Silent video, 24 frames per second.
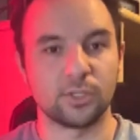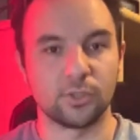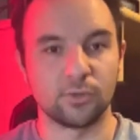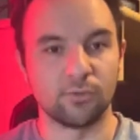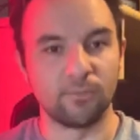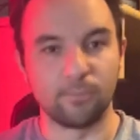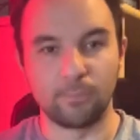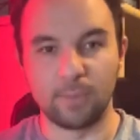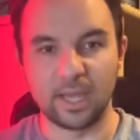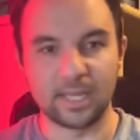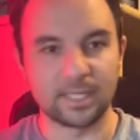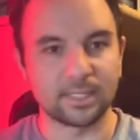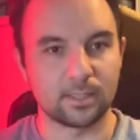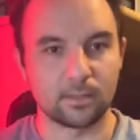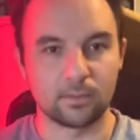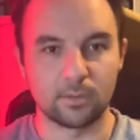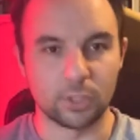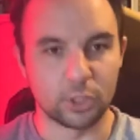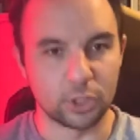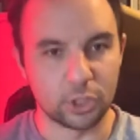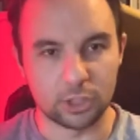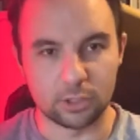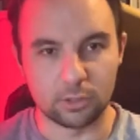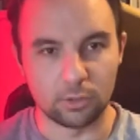you've basically
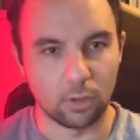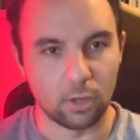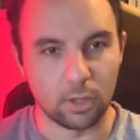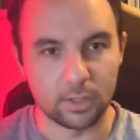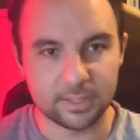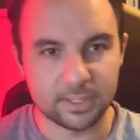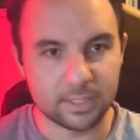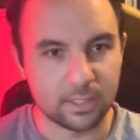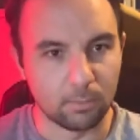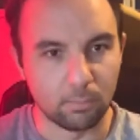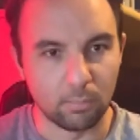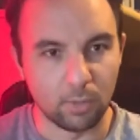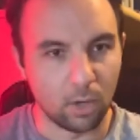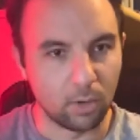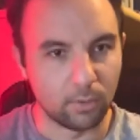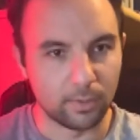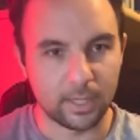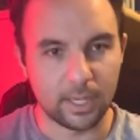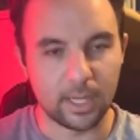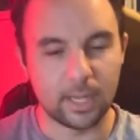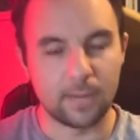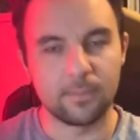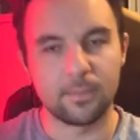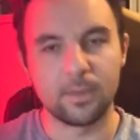just lost the ball
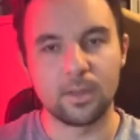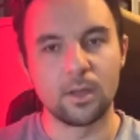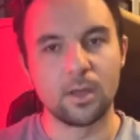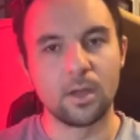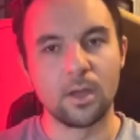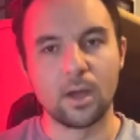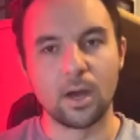game.